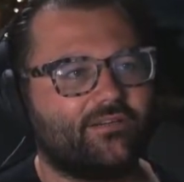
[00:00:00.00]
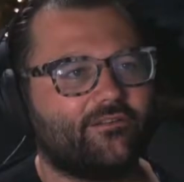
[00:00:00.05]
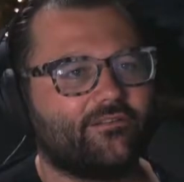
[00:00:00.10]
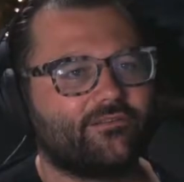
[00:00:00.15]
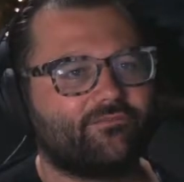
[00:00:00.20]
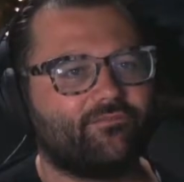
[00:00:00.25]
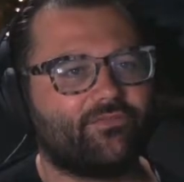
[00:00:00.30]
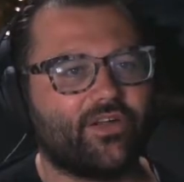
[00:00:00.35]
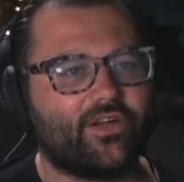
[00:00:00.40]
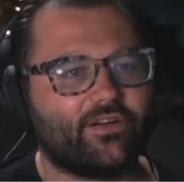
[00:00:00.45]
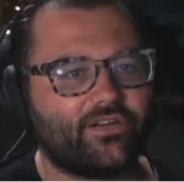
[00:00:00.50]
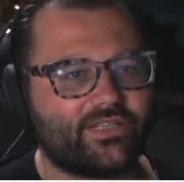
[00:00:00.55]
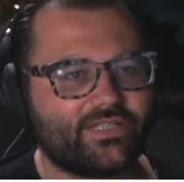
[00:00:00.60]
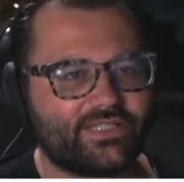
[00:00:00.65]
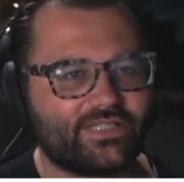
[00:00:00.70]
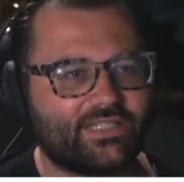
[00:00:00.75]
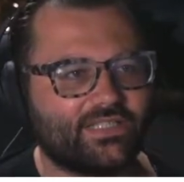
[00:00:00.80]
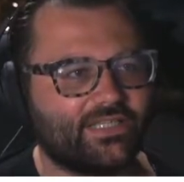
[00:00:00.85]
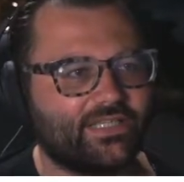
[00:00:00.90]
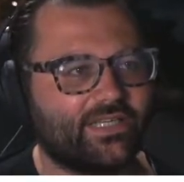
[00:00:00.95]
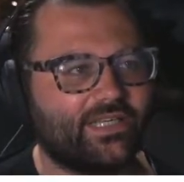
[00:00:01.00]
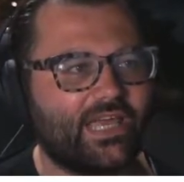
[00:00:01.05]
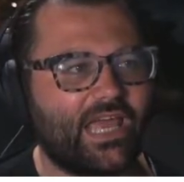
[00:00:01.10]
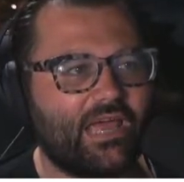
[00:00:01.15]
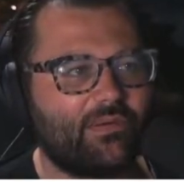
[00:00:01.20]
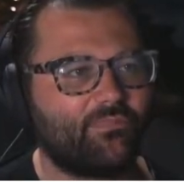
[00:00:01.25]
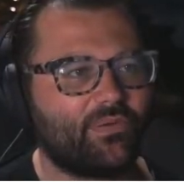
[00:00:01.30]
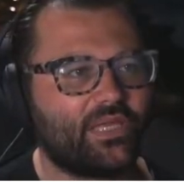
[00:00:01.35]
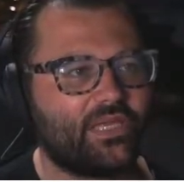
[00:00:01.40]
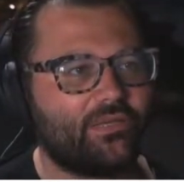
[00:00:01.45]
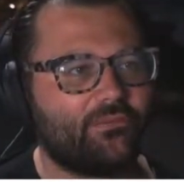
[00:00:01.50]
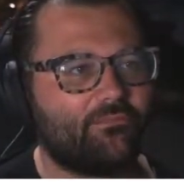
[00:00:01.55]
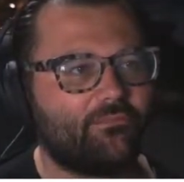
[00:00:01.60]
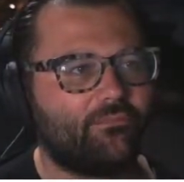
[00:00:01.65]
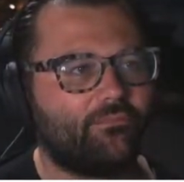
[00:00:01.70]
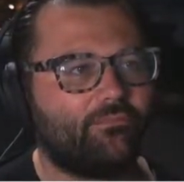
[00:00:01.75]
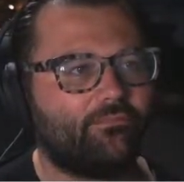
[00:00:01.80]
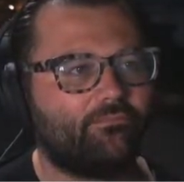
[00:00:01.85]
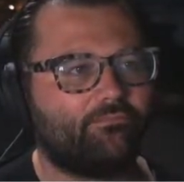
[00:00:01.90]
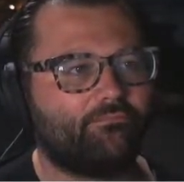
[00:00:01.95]
very silly, campy
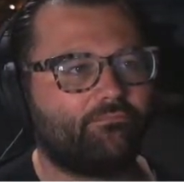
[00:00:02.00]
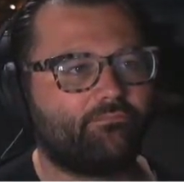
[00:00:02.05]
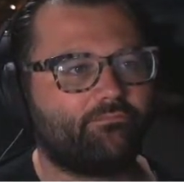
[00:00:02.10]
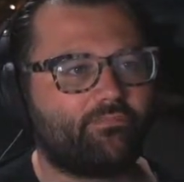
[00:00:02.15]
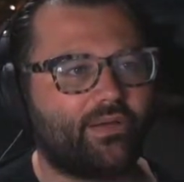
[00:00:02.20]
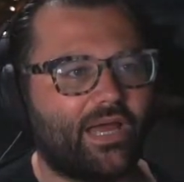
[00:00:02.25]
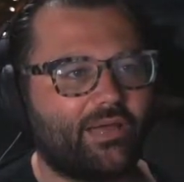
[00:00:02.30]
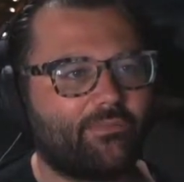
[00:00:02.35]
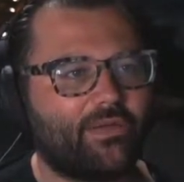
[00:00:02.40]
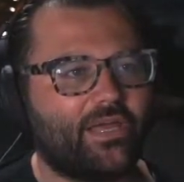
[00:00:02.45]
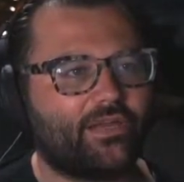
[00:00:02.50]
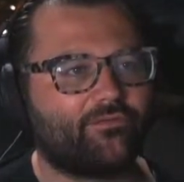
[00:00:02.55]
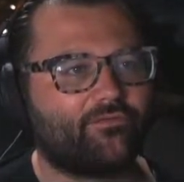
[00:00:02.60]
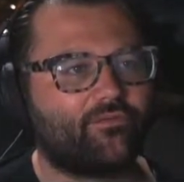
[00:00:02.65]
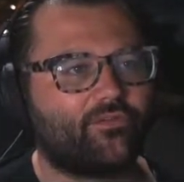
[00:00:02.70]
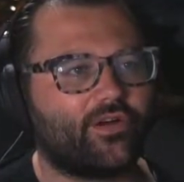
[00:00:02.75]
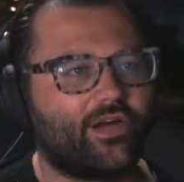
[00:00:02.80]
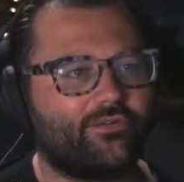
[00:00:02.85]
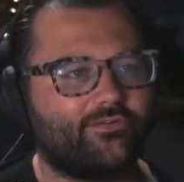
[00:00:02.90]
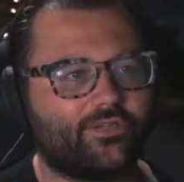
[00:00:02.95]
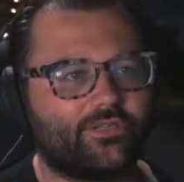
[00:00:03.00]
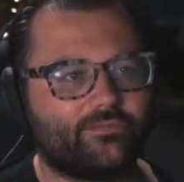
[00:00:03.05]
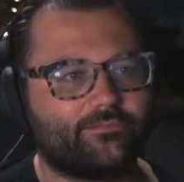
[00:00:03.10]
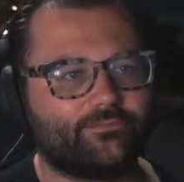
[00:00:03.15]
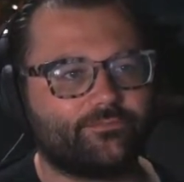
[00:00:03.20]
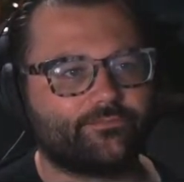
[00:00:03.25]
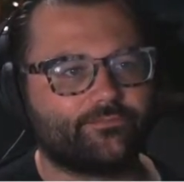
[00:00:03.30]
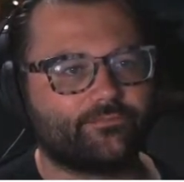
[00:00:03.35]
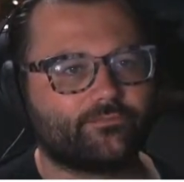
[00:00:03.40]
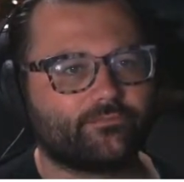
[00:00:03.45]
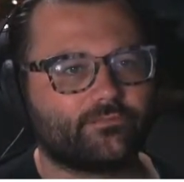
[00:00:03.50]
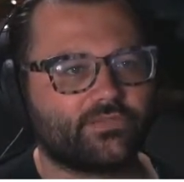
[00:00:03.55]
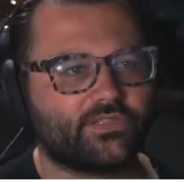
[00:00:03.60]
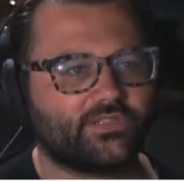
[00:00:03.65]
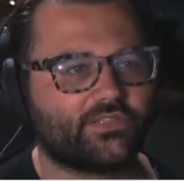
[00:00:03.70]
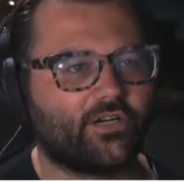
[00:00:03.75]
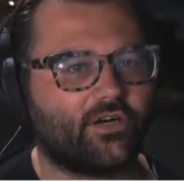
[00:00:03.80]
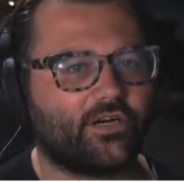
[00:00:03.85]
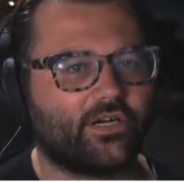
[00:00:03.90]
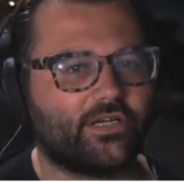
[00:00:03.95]
Batman Forever,
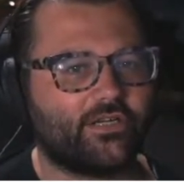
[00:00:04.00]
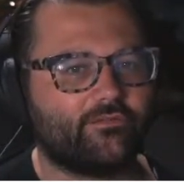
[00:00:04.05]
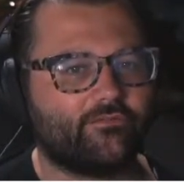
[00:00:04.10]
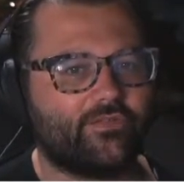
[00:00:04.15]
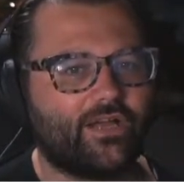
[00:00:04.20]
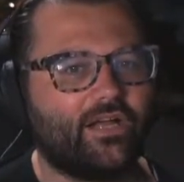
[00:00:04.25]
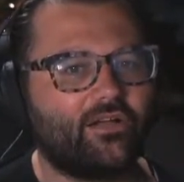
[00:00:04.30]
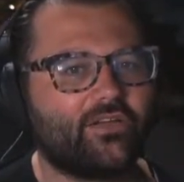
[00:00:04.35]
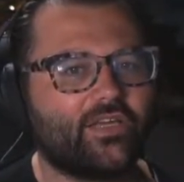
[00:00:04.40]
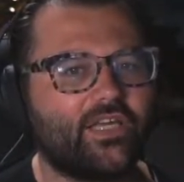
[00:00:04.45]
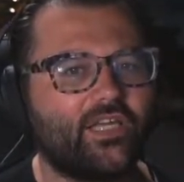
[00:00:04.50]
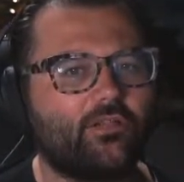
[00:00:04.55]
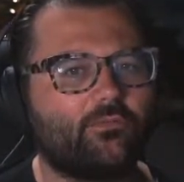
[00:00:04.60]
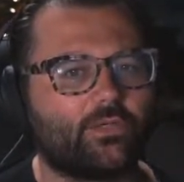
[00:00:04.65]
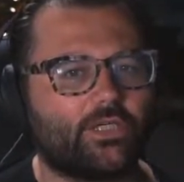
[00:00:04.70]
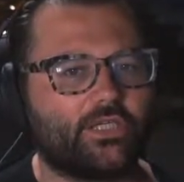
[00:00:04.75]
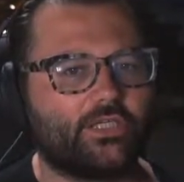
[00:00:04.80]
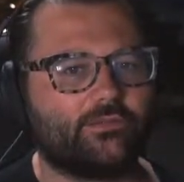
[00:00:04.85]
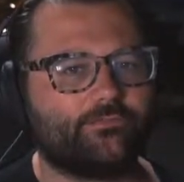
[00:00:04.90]
starring Val Kilmer.